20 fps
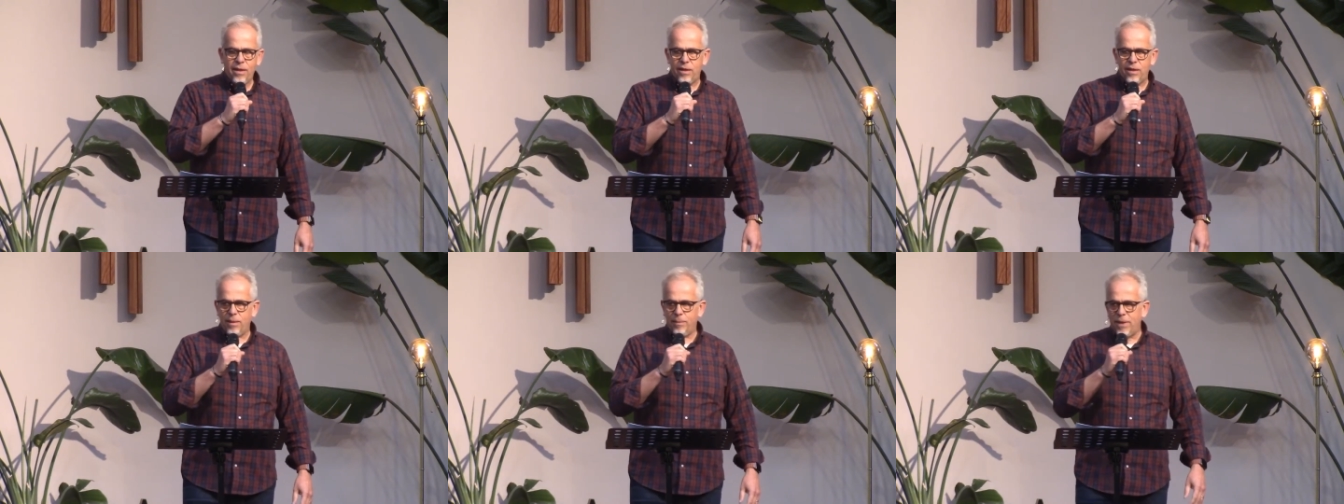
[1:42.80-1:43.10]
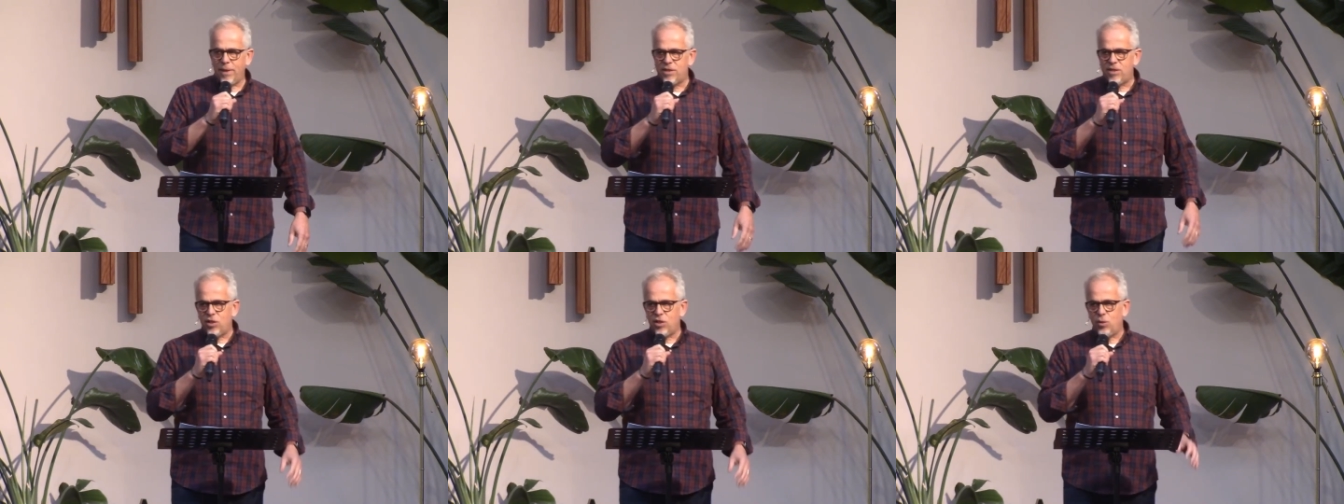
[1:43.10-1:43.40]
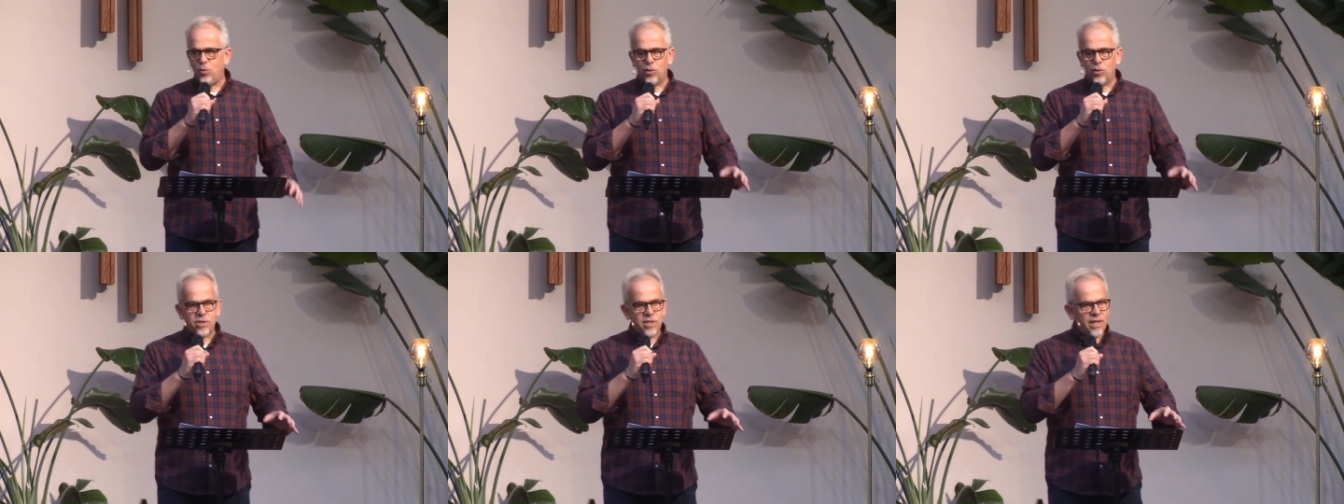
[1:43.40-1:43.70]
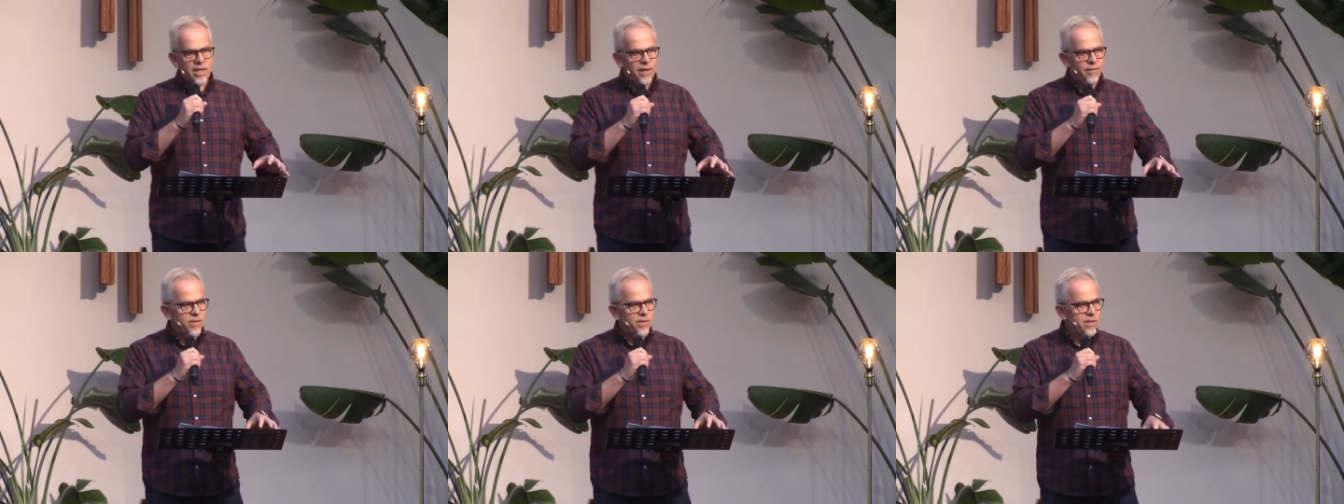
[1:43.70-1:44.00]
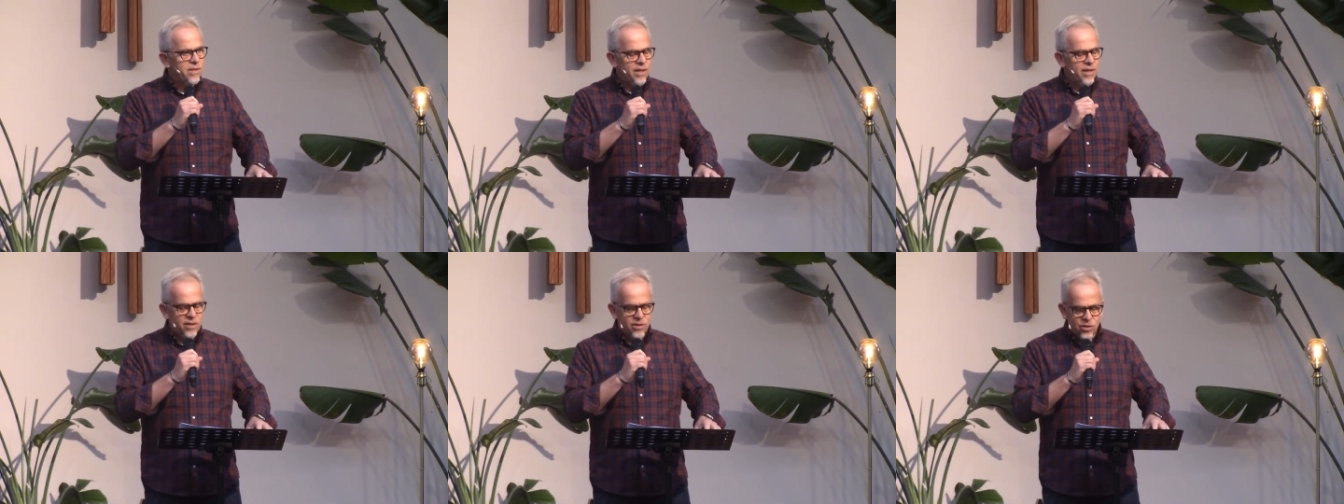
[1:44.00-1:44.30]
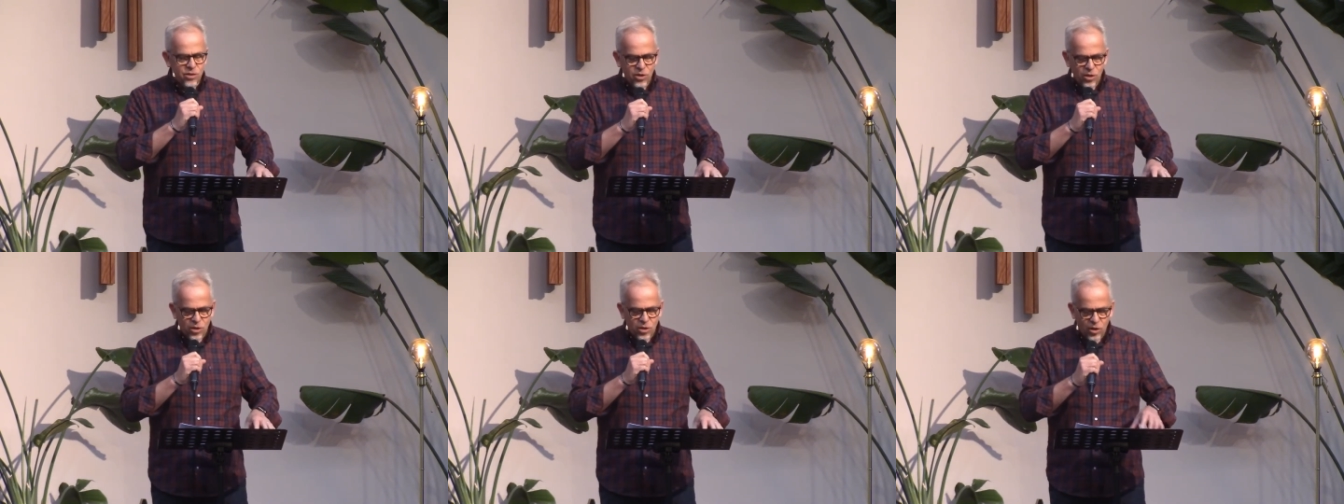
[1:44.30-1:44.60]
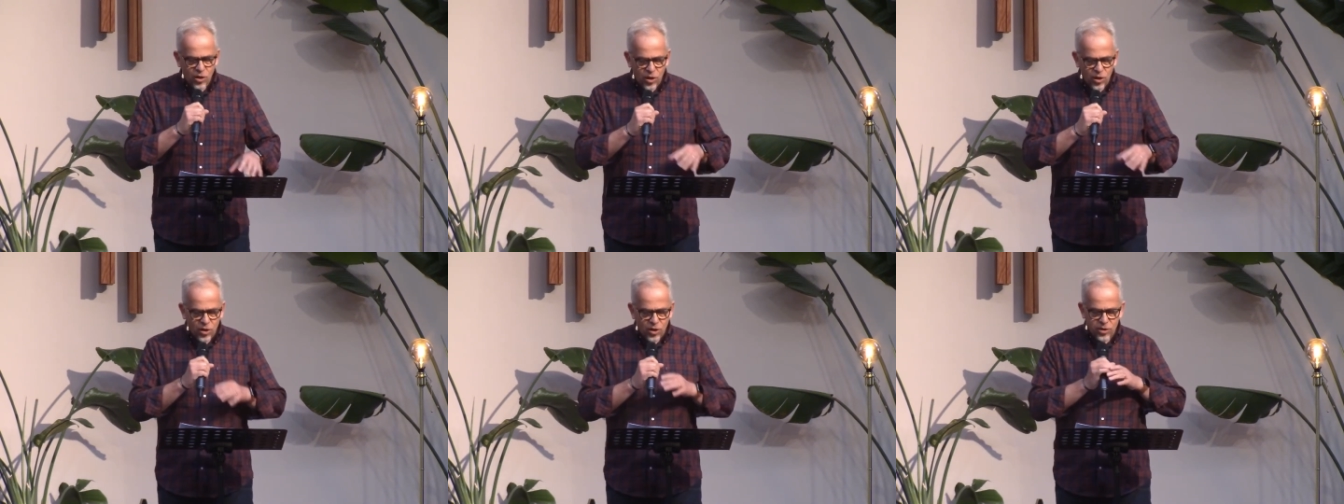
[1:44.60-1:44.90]
The message he wants to give is this
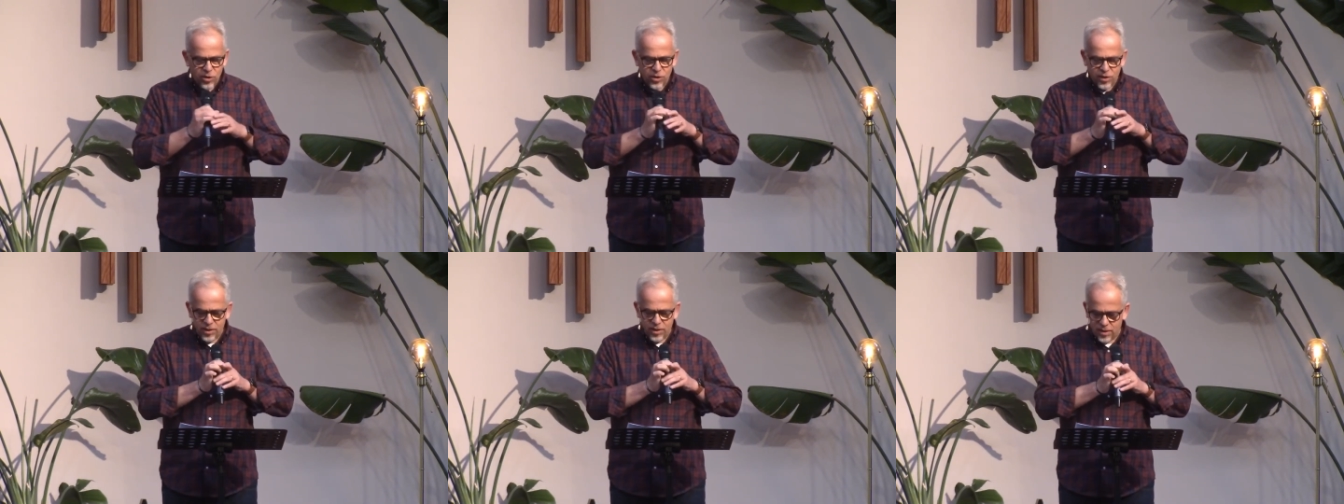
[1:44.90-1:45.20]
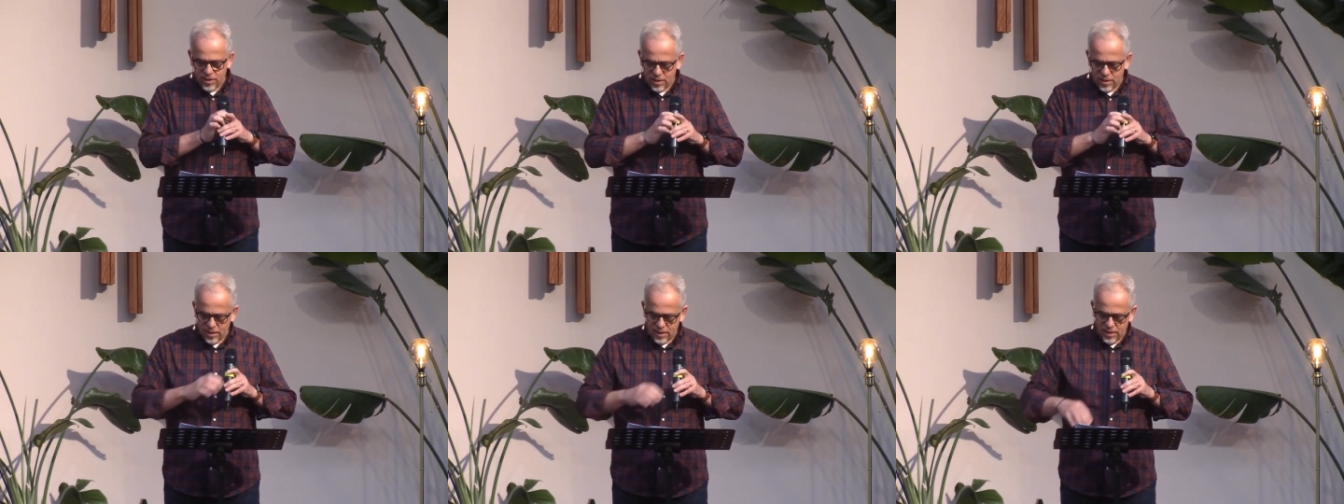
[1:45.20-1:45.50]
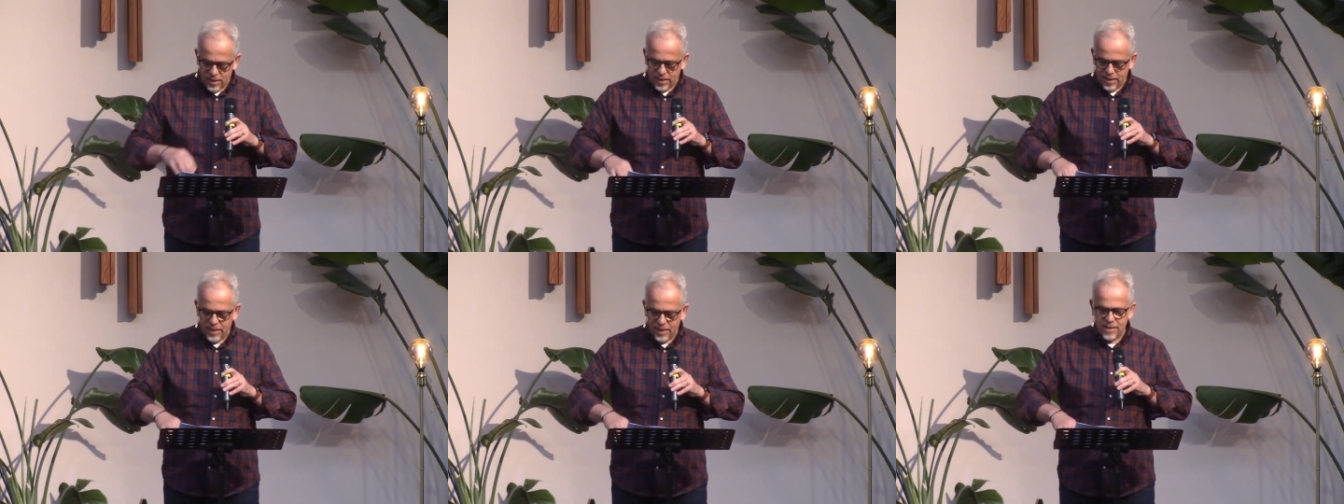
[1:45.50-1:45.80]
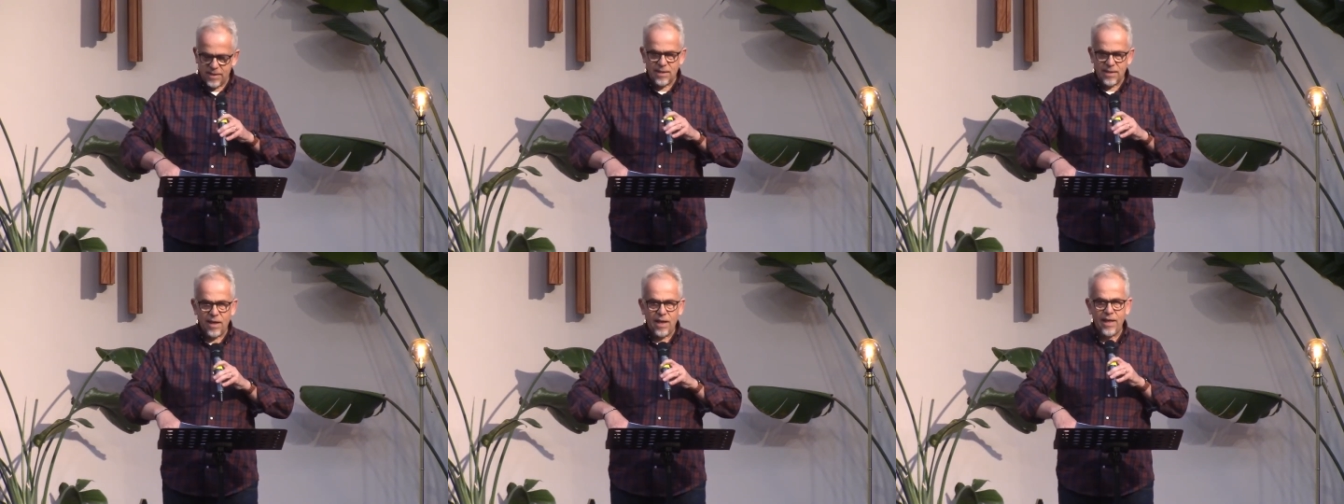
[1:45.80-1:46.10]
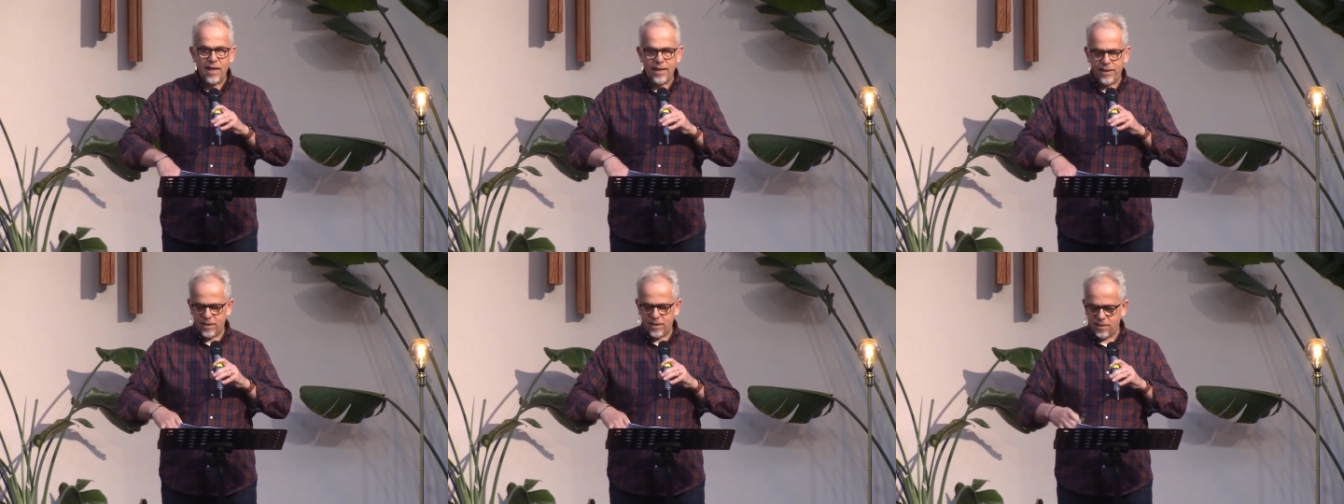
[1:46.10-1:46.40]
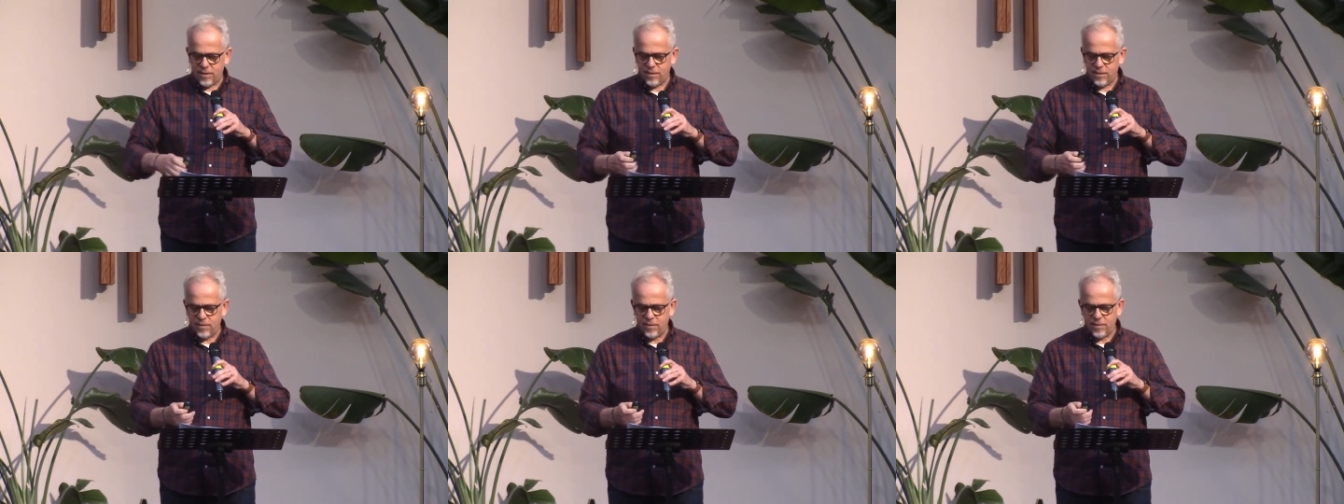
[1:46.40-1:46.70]
God is light.